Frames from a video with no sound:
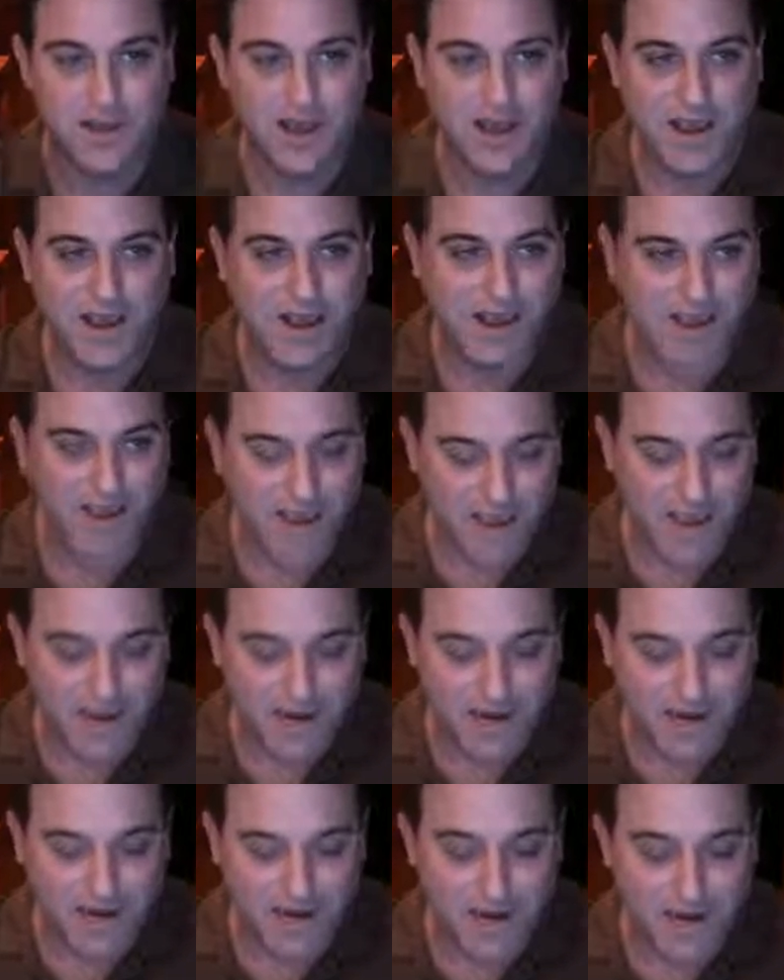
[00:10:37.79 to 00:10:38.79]
and I gained
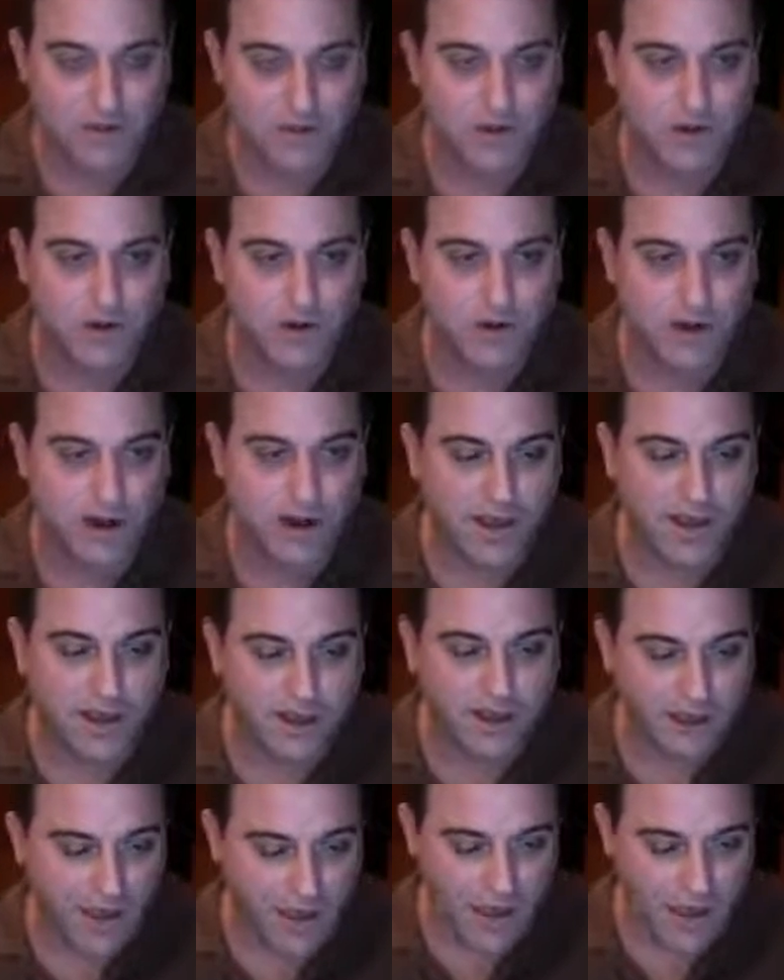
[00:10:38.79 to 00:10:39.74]
not even trying.